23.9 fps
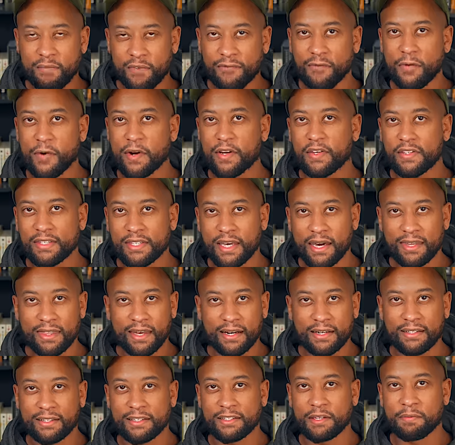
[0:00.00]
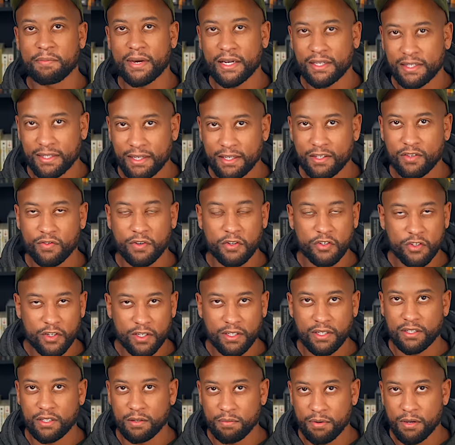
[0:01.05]
before you say that it doesn't make sense for
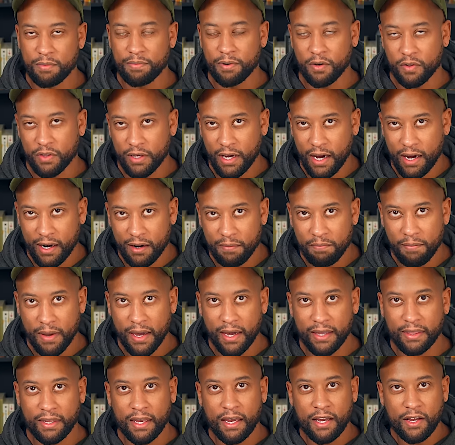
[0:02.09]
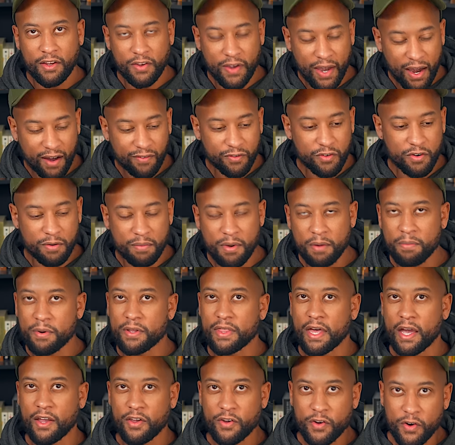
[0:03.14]
Jesus to be both God and man, you have to remember
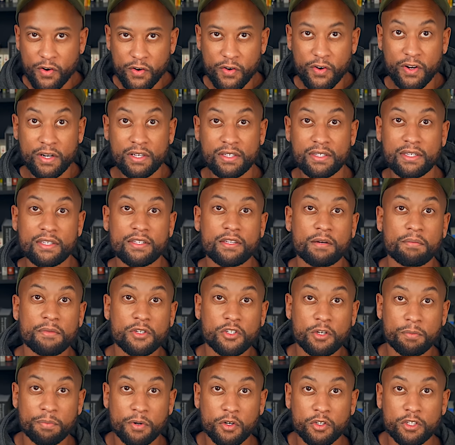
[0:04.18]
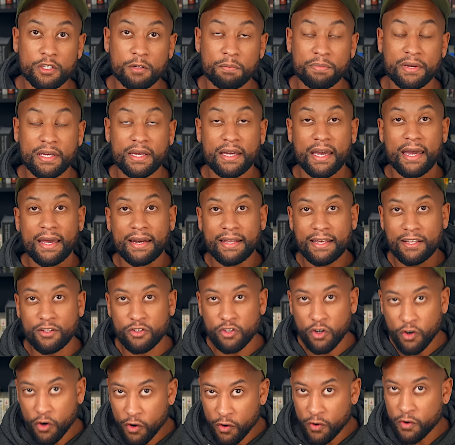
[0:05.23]
that your criticism is supposed to be an
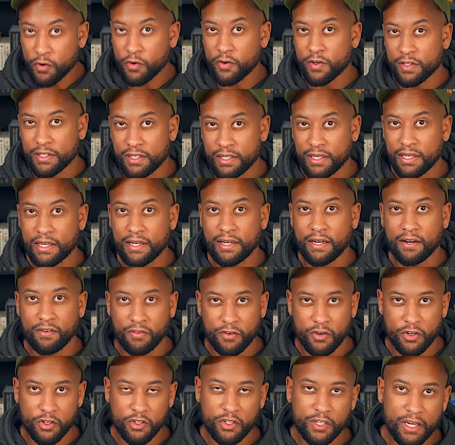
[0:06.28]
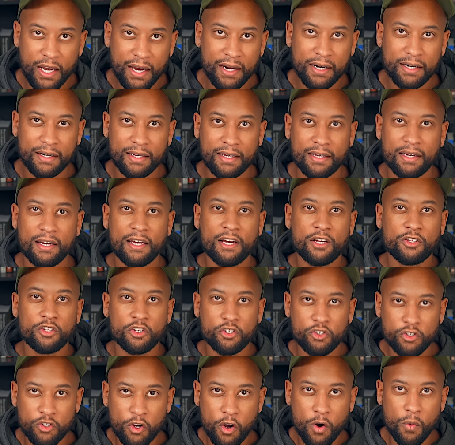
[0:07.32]
internal critique of Christianity to
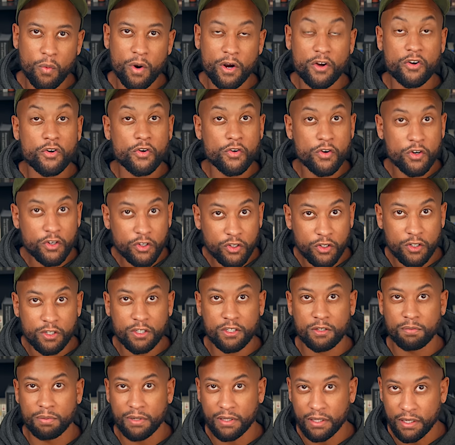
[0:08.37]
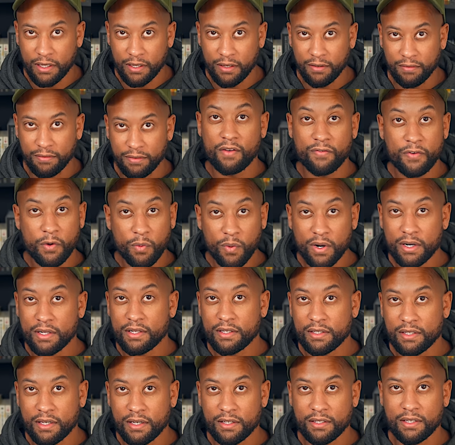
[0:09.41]
show what Christians believe. If you want to
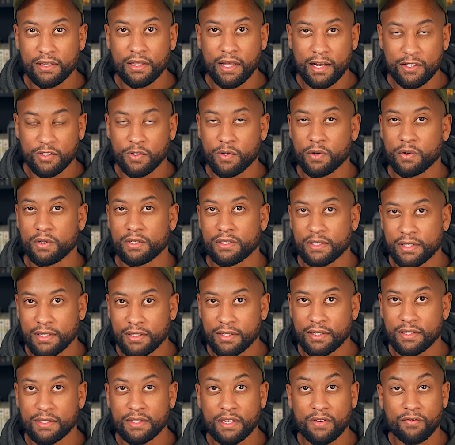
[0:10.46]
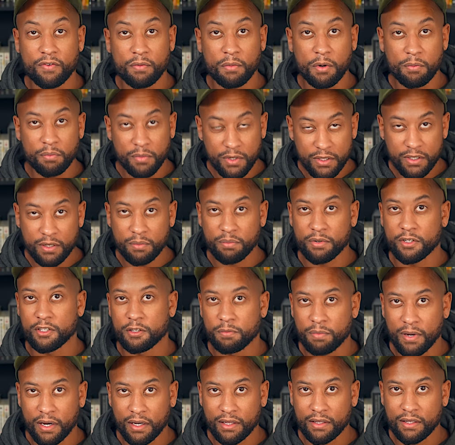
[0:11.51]
discuss a logical consistency from a Muslim
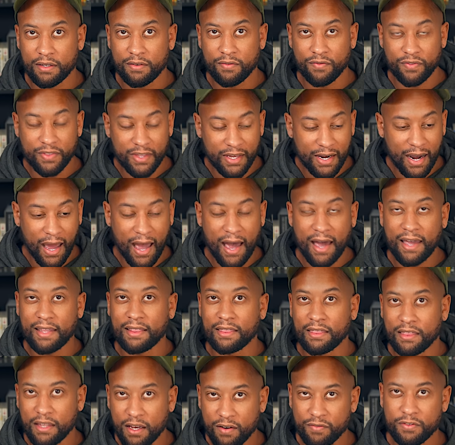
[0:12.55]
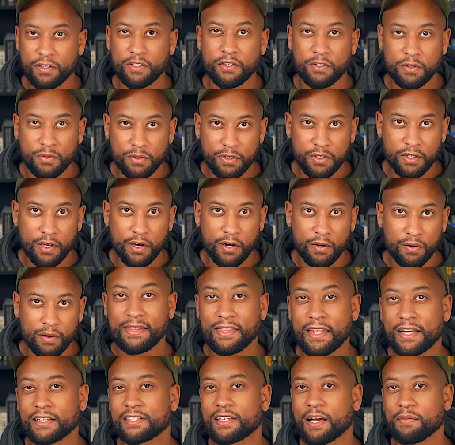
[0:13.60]
perspective, then I'd love to do so.
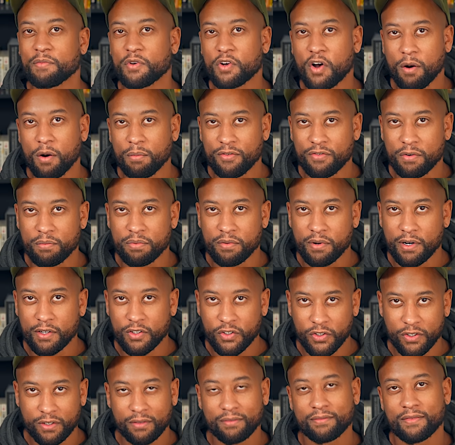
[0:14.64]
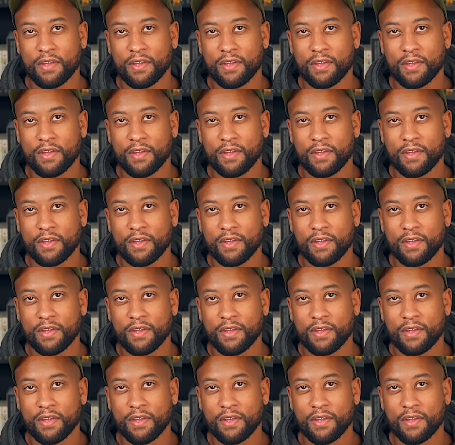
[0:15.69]
Next time you call me for brunch,